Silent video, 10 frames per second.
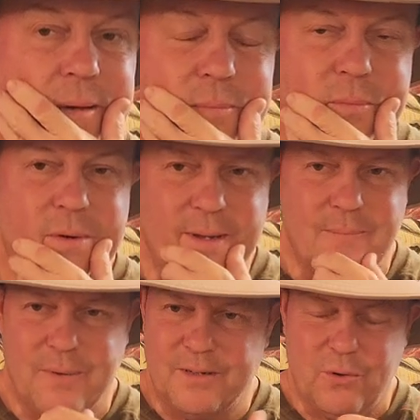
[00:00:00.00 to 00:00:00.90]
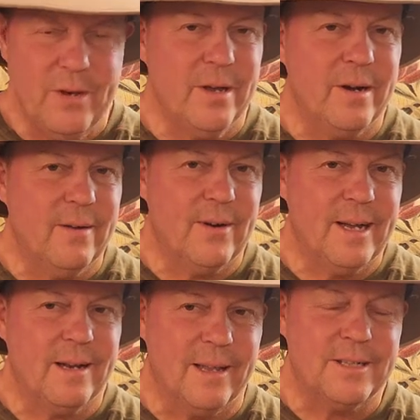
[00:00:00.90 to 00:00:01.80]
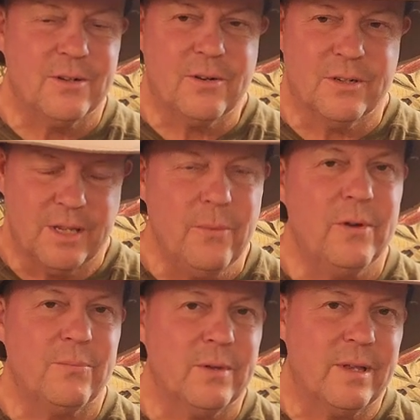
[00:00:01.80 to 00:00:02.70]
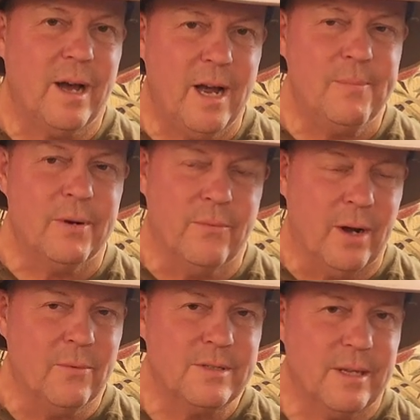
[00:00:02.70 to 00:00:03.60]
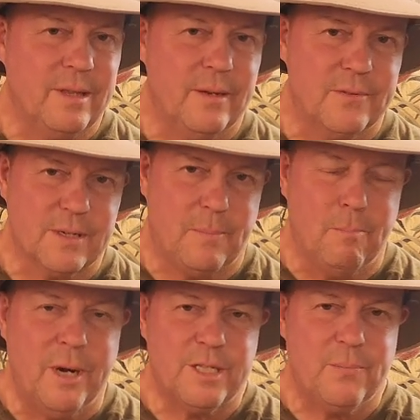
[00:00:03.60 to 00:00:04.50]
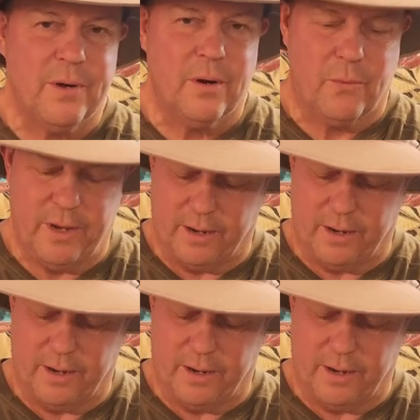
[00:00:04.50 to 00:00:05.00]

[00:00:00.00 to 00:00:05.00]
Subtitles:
And Toyota never had electric cars. They went with the hybrid route, which I think was a much better way